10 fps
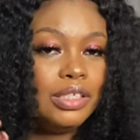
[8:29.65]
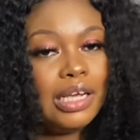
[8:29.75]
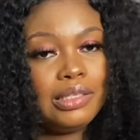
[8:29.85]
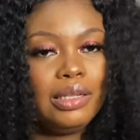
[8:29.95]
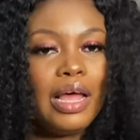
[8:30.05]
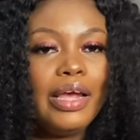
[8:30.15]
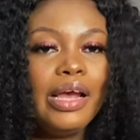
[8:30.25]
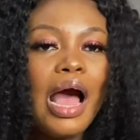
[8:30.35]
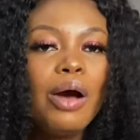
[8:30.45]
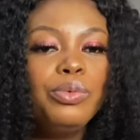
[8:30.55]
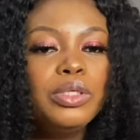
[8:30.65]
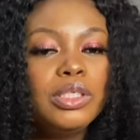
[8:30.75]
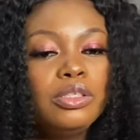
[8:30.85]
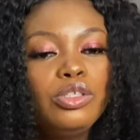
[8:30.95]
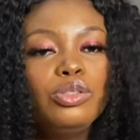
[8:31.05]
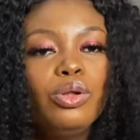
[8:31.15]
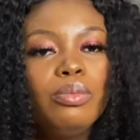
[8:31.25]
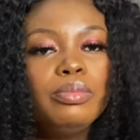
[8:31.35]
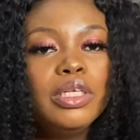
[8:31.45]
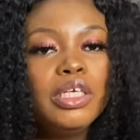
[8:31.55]
Just like I wouldn't
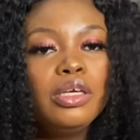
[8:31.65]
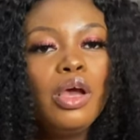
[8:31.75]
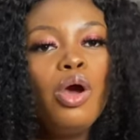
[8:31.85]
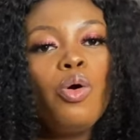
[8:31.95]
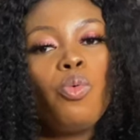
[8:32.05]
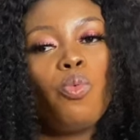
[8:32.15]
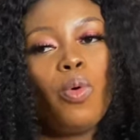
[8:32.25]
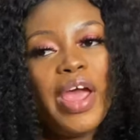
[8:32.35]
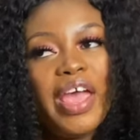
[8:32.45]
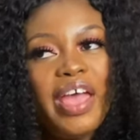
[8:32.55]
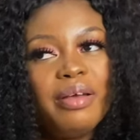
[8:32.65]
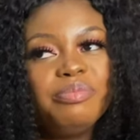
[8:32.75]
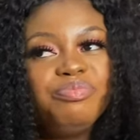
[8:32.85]
normally wear,